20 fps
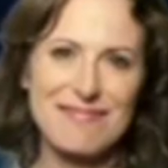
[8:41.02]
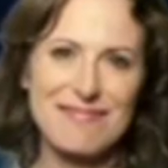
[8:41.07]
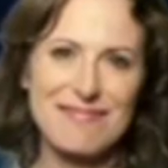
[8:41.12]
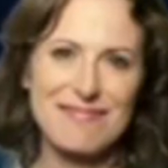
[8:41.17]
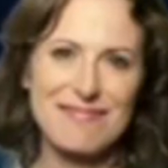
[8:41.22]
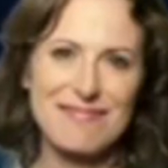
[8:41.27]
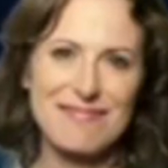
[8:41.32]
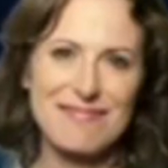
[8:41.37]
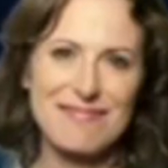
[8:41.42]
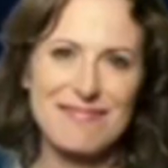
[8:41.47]

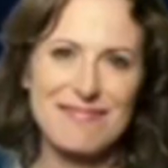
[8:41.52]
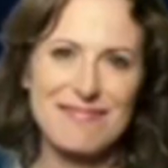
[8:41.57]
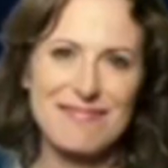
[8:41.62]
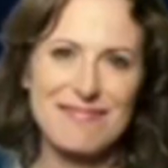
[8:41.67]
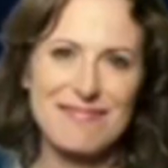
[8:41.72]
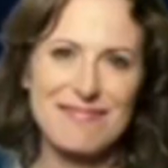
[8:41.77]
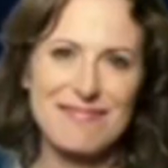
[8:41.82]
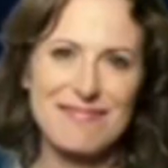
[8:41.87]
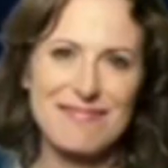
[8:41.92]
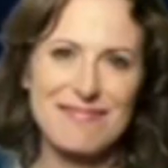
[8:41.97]

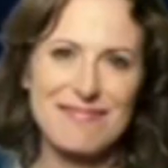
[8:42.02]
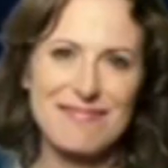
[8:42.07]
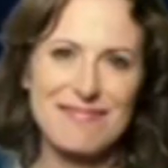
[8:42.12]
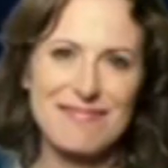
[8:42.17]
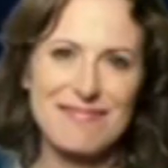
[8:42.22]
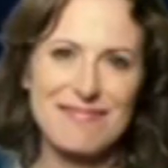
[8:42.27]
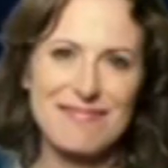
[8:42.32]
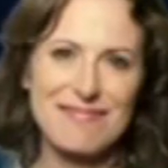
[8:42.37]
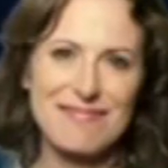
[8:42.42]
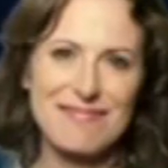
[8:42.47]

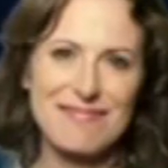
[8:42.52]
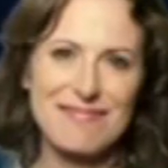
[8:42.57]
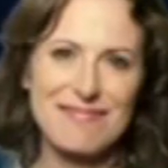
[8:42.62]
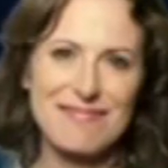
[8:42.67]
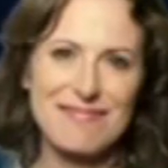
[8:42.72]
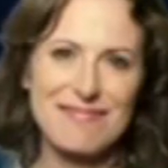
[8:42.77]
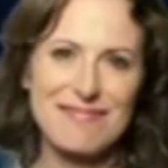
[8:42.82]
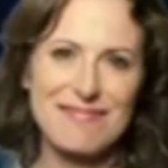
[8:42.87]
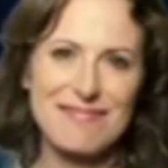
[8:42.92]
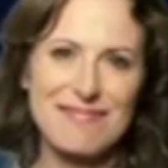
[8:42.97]

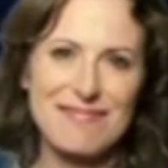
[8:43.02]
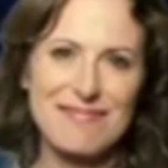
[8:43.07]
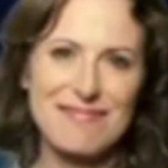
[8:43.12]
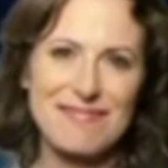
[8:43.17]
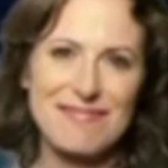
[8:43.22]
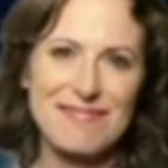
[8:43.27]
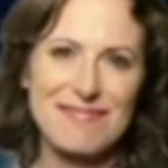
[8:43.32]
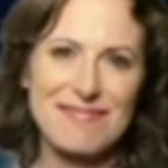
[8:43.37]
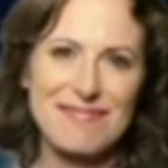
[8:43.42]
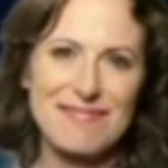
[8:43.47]

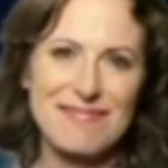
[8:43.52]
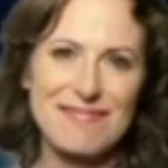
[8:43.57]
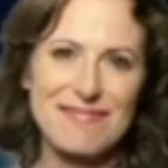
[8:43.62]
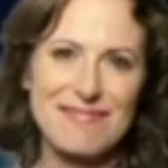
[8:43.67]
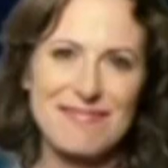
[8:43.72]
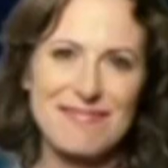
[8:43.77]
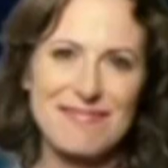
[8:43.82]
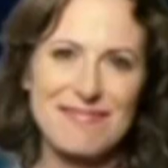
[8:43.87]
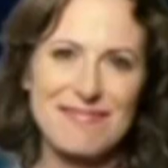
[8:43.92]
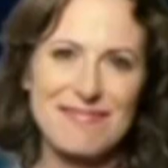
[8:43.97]

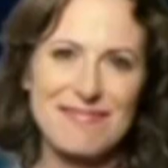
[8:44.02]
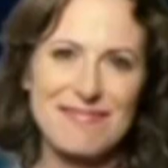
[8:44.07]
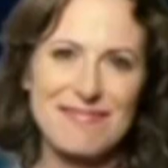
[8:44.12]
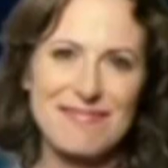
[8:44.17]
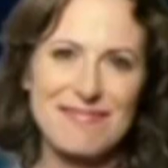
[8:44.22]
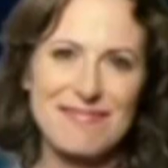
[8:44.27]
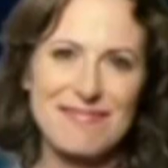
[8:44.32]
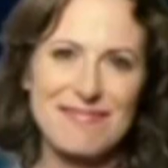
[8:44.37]
(not speaking)